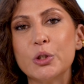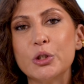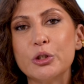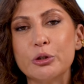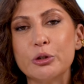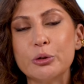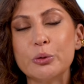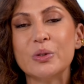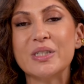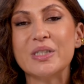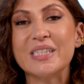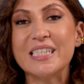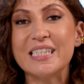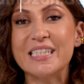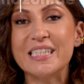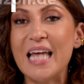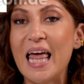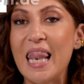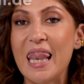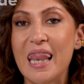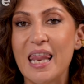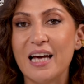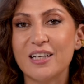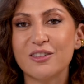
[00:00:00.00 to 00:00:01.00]
to
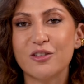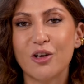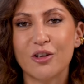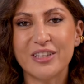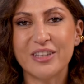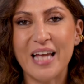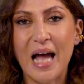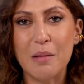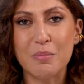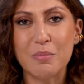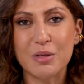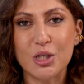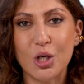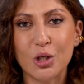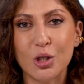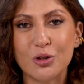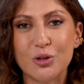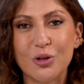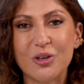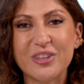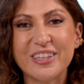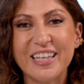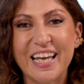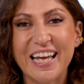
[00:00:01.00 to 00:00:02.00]

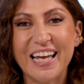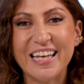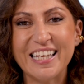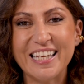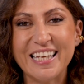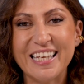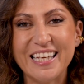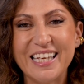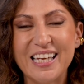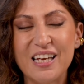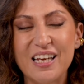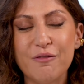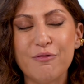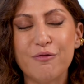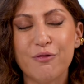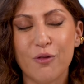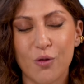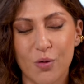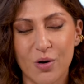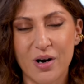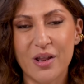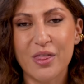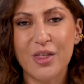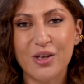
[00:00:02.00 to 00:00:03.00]
sell.amazon.ae
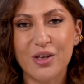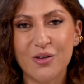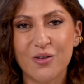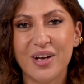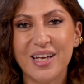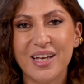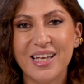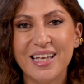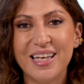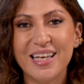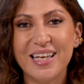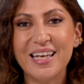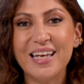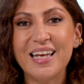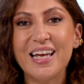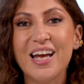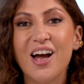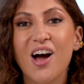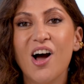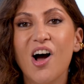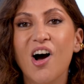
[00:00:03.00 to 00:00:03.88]
for the UAE